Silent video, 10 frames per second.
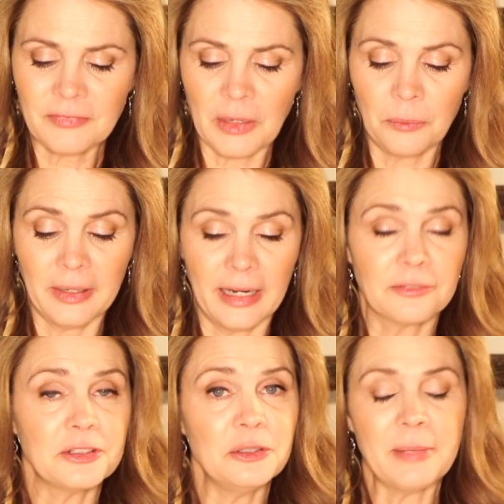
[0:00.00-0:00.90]
Wherever
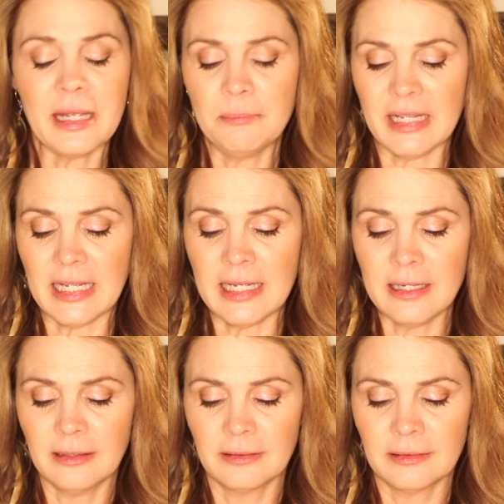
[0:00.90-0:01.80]
you may be,
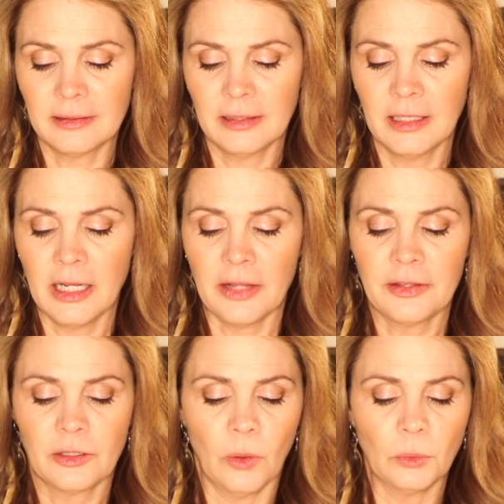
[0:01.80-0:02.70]
the
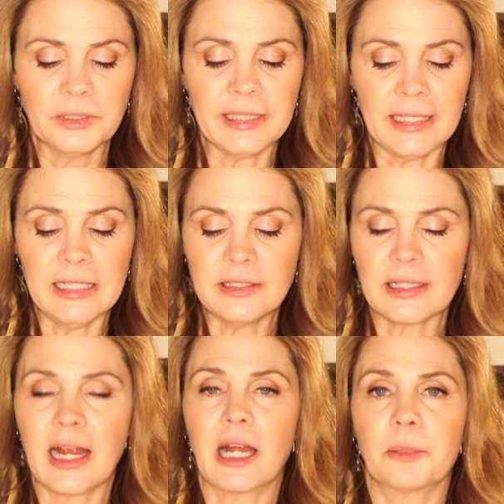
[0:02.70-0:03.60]
golden key to
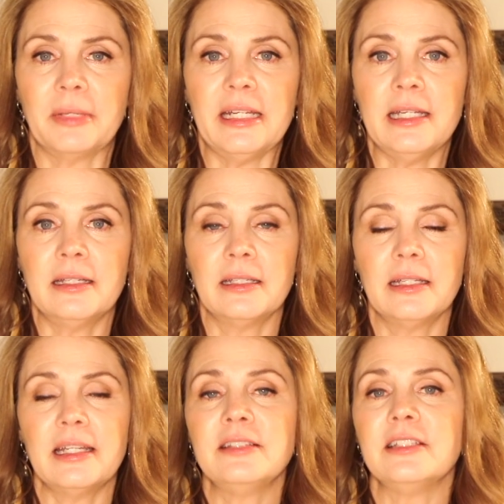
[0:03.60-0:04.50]
harmony
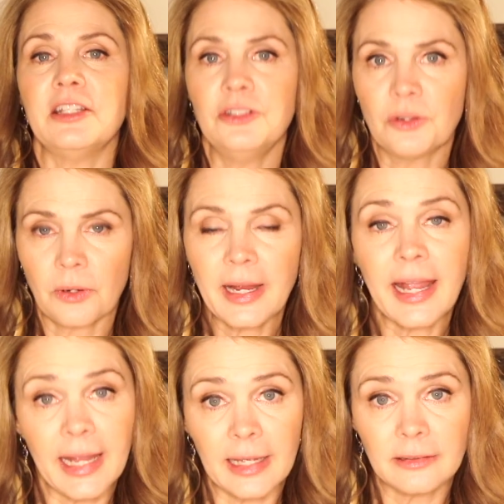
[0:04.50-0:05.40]
is in your
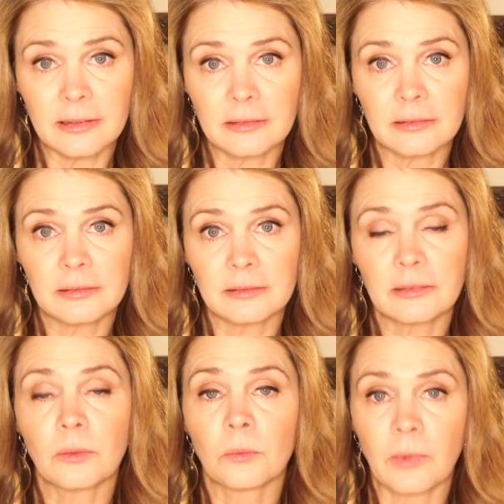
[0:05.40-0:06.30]
hand
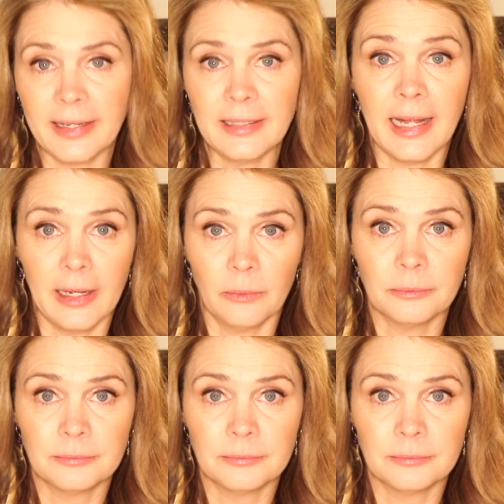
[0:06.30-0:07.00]
right now.